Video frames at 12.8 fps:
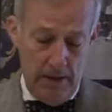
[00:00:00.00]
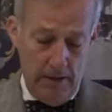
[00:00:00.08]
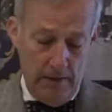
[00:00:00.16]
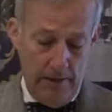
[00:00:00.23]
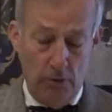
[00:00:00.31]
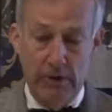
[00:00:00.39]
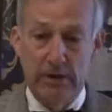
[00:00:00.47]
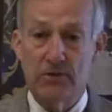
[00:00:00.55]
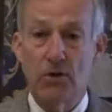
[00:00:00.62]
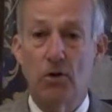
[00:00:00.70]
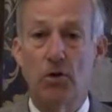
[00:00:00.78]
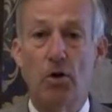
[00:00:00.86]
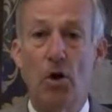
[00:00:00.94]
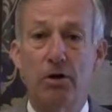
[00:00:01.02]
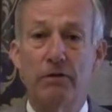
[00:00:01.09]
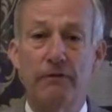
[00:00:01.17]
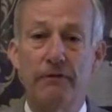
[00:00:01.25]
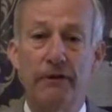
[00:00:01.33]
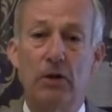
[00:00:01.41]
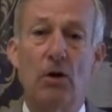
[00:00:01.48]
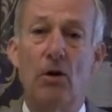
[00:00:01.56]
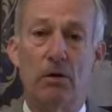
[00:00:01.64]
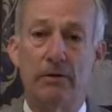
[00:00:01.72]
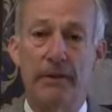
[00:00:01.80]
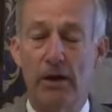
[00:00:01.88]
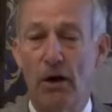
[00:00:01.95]
There is Claude
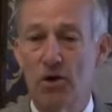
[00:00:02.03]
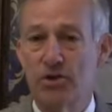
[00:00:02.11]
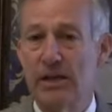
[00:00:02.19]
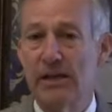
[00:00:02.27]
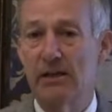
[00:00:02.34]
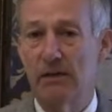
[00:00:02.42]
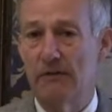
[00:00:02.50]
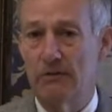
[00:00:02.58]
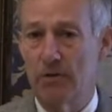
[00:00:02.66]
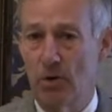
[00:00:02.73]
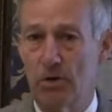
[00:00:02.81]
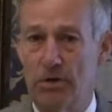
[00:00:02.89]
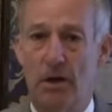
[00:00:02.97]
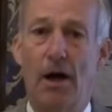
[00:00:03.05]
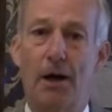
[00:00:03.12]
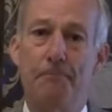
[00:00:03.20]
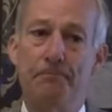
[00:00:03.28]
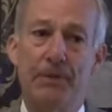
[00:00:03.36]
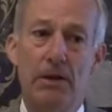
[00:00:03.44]
Fallon, the archdeacon of the Notre Dame,